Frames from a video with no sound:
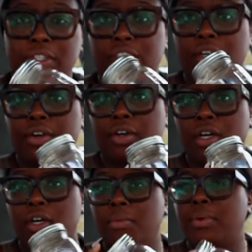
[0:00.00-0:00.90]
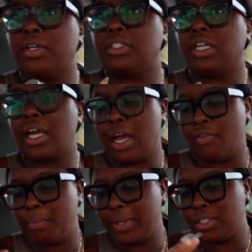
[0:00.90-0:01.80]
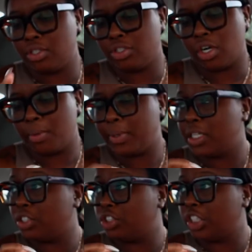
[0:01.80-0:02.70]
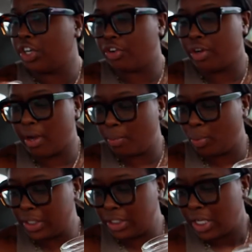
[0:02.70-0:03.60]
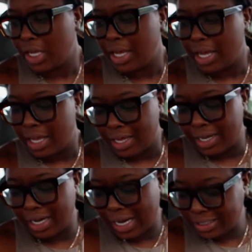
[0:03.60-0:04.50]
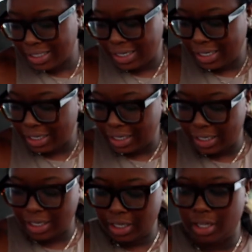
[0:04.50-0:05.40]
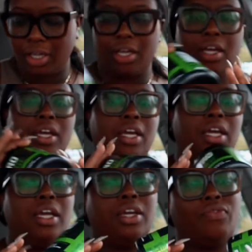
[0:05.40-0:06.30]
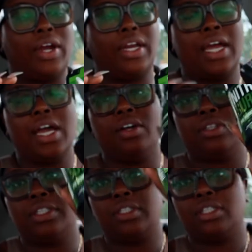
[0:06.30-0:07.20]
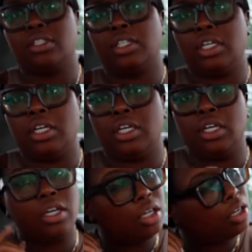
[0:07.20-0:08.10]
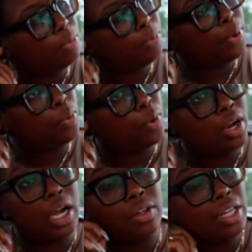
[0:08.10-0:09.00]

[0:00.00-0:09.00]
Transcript: a shaker cup but today i have a mason jar because the shaker cup was not clean and right now this is the pre-workout